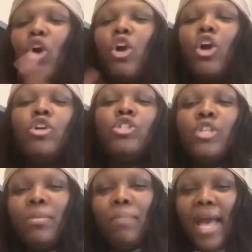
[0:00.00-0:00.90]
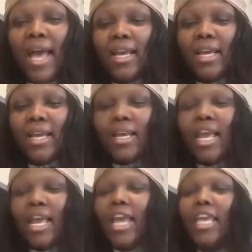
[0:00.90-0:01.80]
Go to the back,
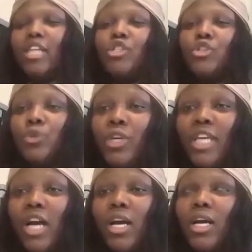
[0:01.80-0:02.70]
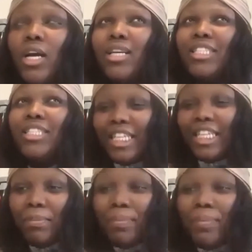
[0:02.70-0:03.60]
get 2 young
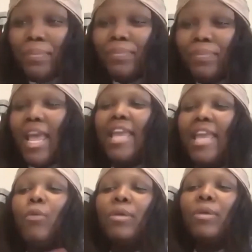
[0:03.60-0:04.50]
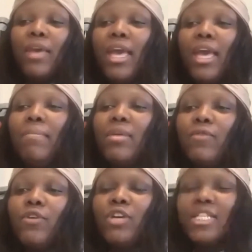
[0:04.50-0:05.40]
sheep, and I'll prepare a meal
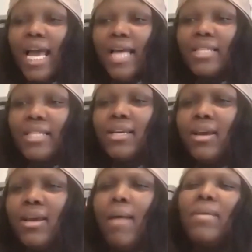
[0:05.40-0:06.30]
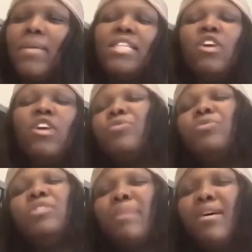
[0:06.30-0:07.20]
for your dad." But Jacob
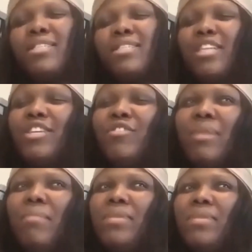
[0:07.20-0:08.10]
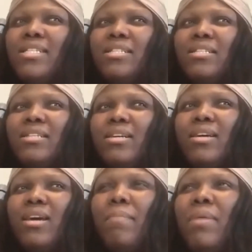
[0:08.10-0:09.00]
thought about it and he remembered,
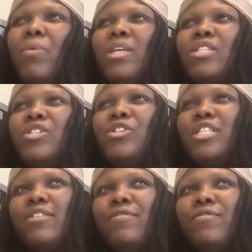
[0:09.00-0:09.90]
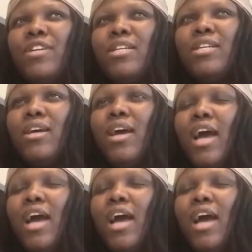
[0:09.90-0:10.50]
"But we're too different.